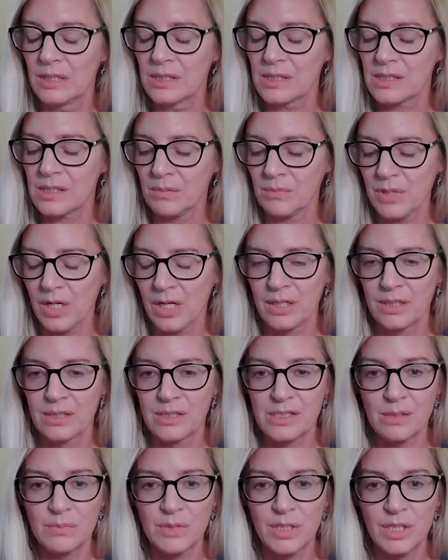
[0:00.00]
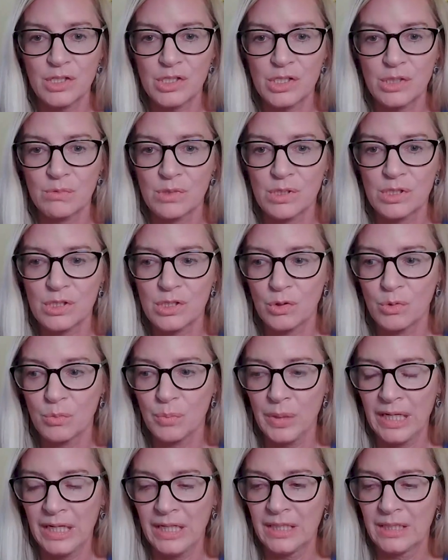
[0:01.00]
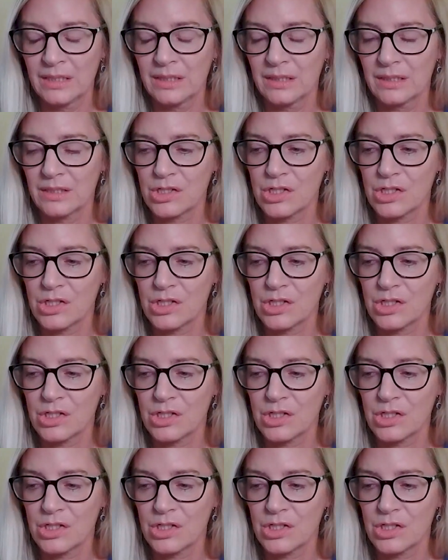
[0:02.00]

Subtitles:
Some days she was so bad,